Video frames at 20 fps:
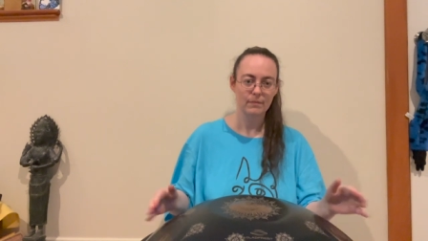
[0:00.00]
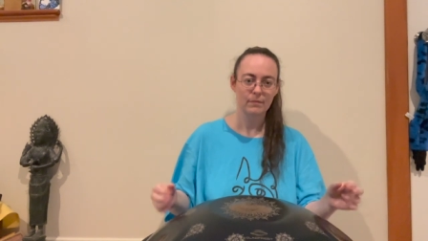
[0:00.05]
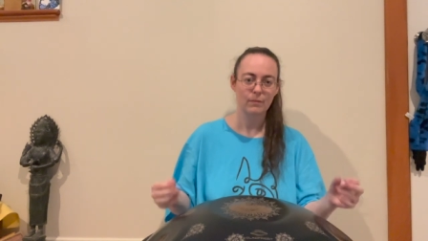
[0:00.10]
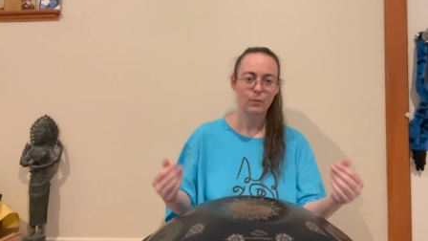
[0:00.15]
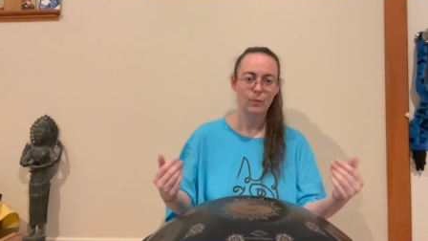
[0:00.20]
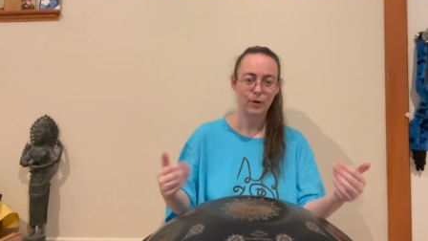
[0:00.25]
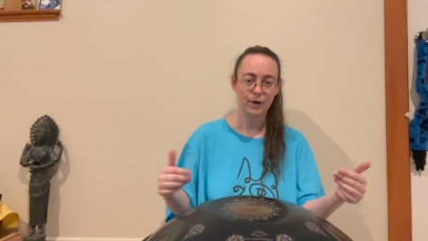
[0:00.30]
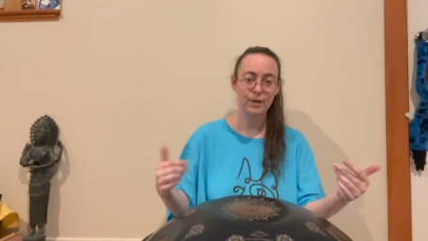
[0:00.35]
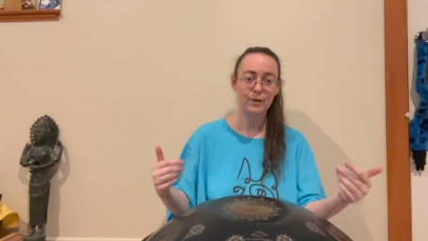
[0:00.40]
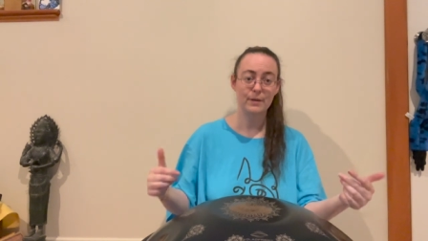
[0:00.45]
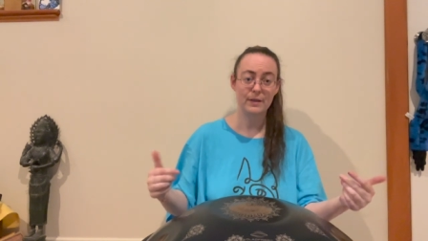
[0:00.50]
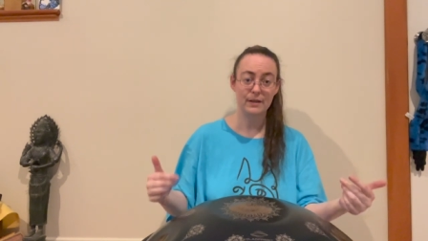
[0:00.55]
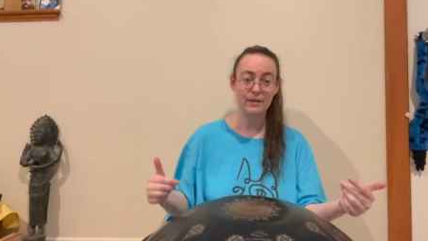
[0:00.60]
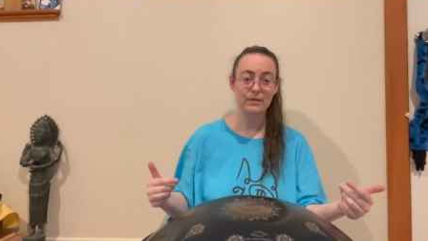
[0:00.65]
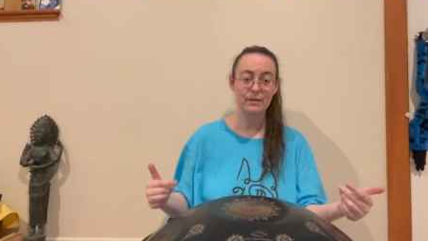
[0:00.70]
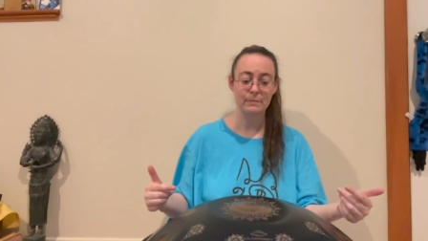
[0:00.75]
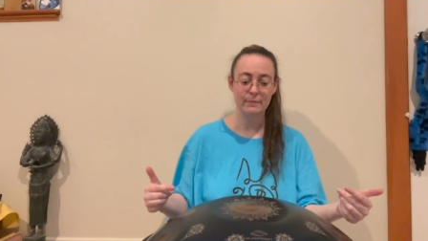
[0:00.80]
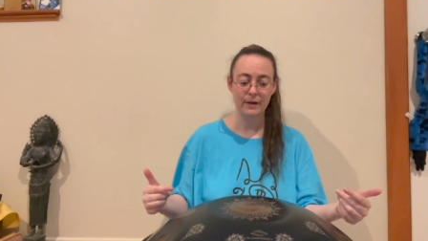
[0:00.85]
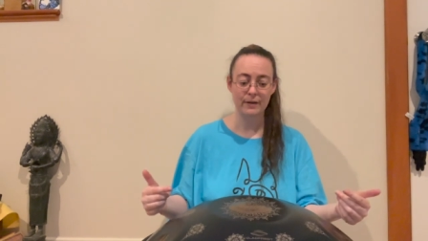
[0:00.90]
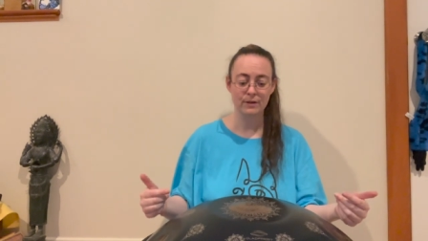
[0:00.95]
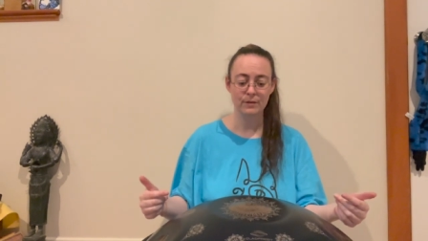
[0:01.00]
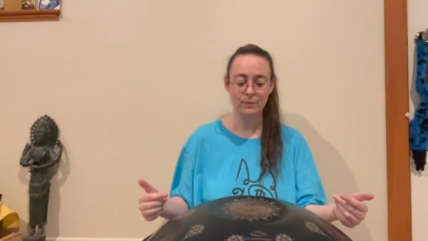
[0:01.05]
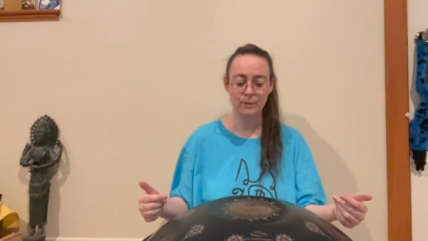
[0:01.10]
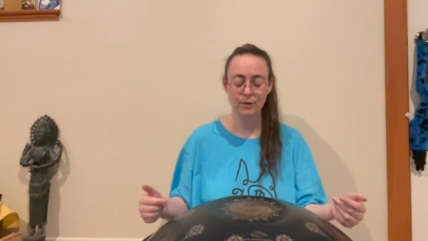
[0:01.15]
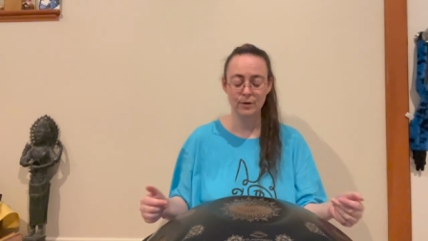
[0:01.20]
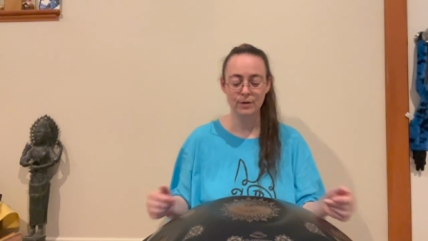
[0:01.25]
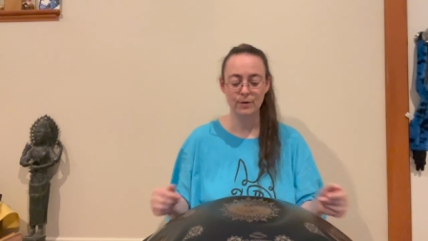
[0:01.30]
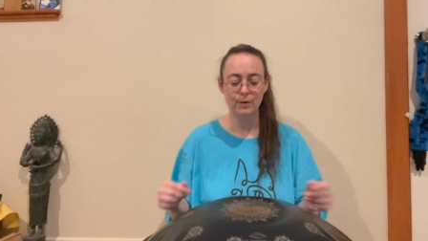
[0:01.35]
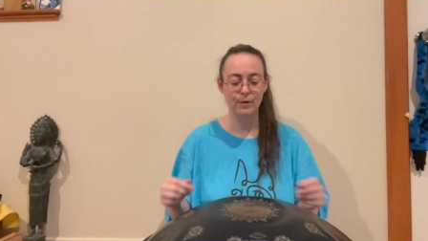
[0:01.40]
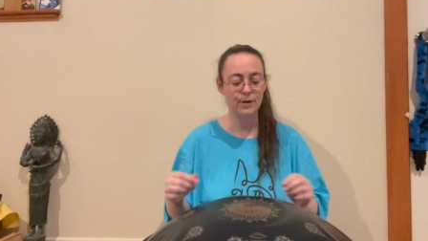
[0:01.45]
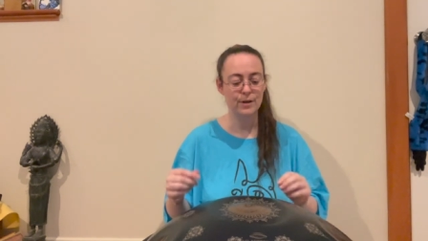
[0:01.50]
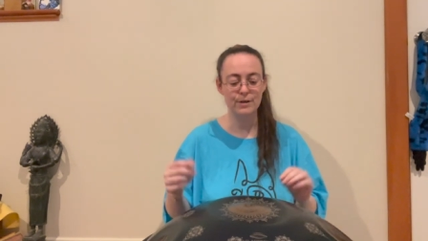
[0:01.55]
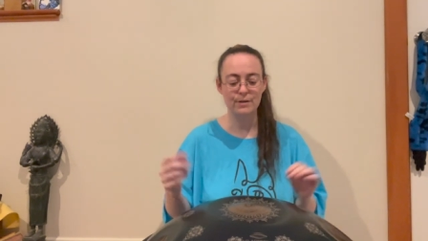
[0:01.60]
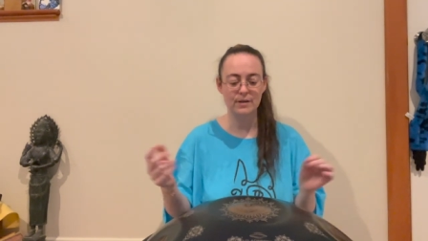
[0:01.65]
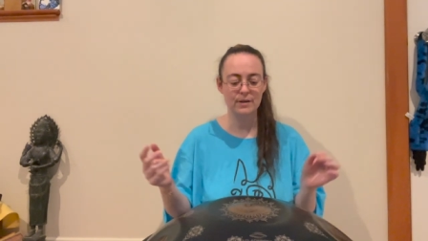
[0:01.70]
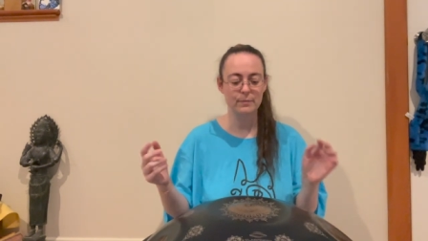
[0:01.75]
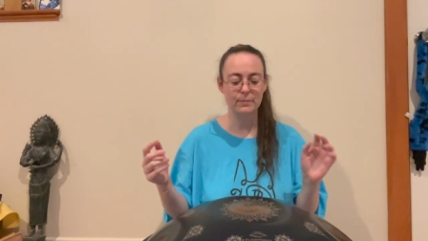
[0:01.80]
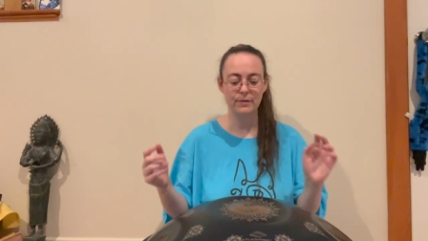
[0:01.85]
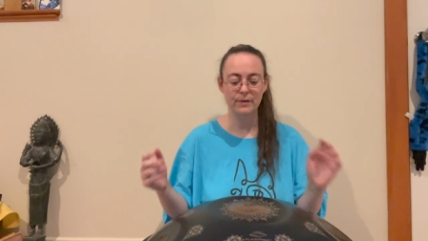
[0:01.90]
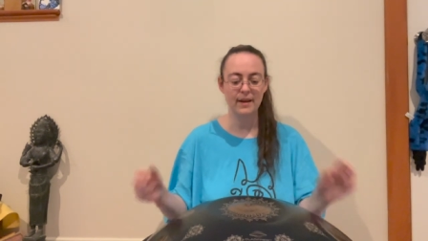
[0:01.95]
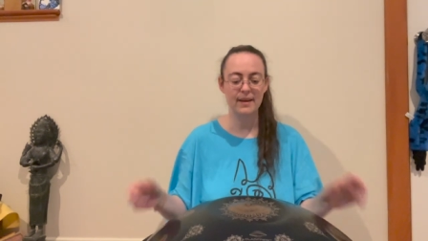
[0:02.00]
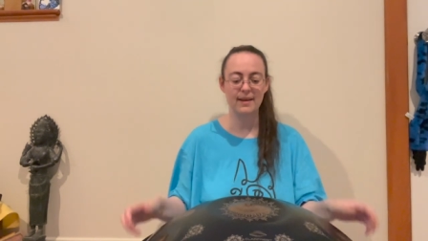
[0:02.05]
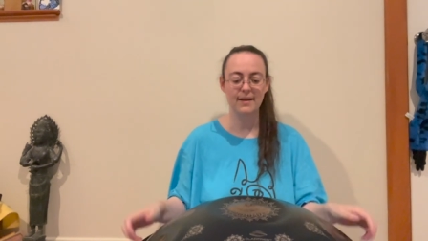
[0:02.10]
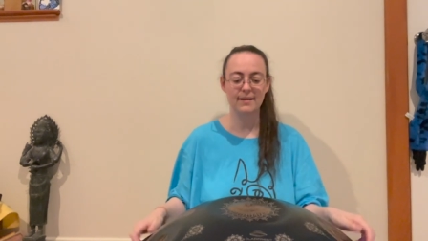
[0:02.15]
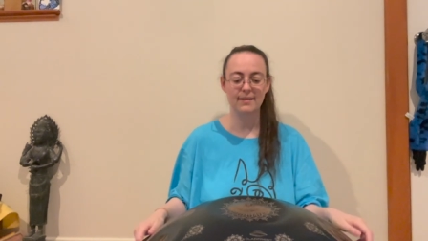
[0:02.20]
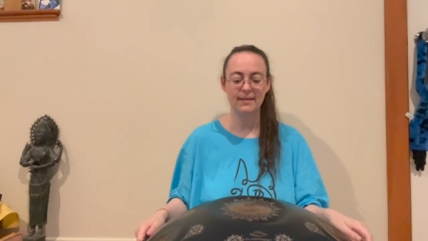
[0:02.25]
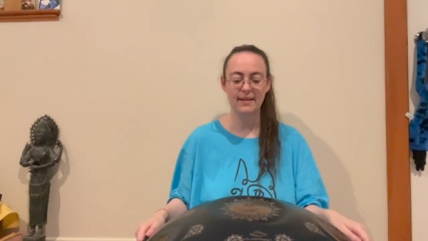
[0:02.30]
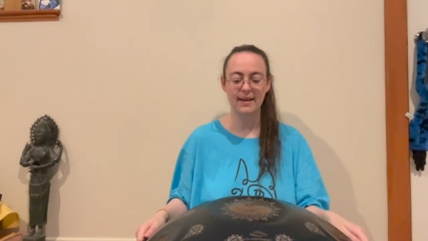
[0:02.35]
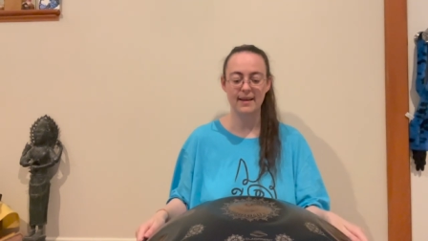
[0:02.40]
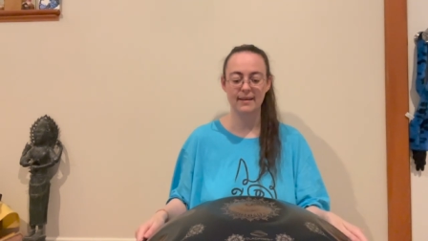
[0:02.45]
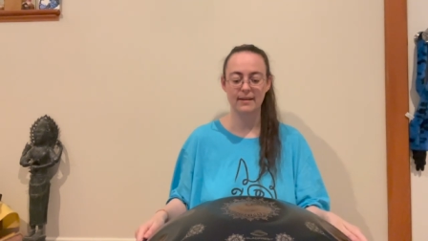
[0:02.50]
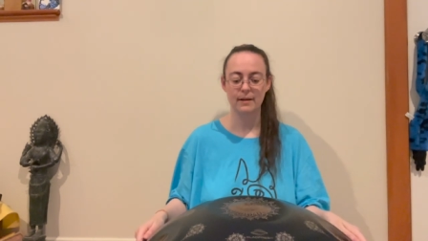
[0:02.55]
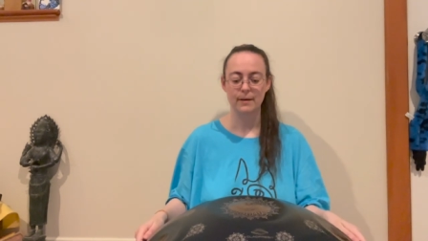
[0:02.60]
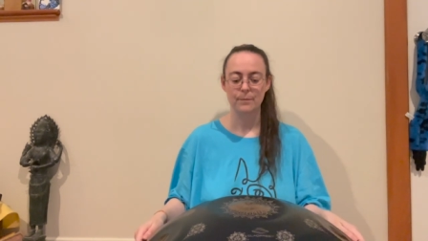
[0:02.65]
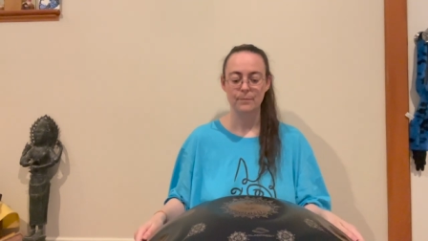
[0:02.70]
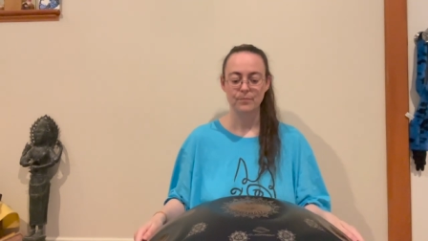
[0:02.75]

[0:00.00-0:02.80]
where you hear the metal more, or you can play it like